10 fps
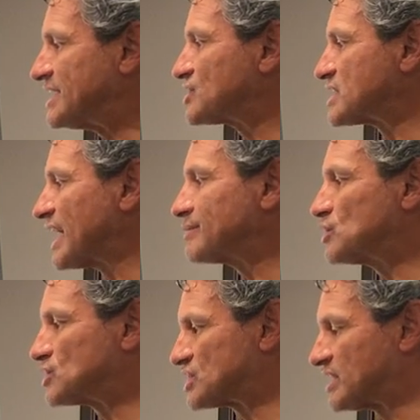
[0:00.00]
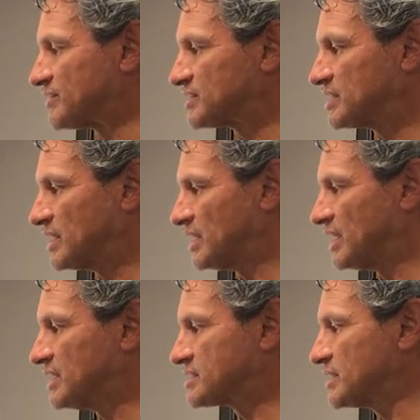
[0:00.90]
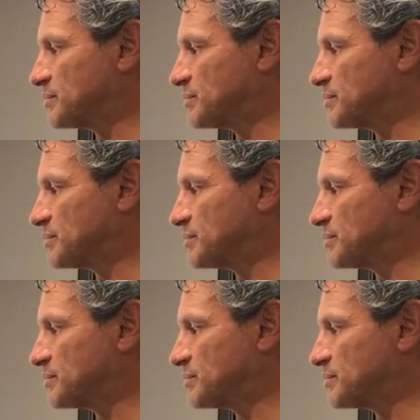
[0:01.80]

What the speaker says: time you shift, it's going to